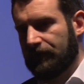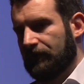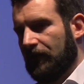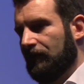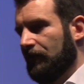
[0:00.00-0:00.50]

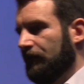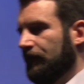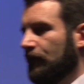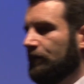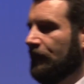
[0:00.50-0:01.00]
traveling
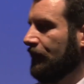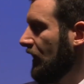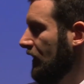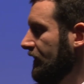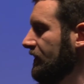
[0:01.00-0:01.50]
from the
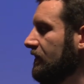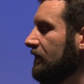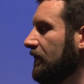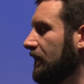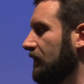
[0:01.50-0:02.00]
Far
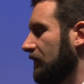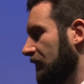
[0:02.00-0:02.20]
East into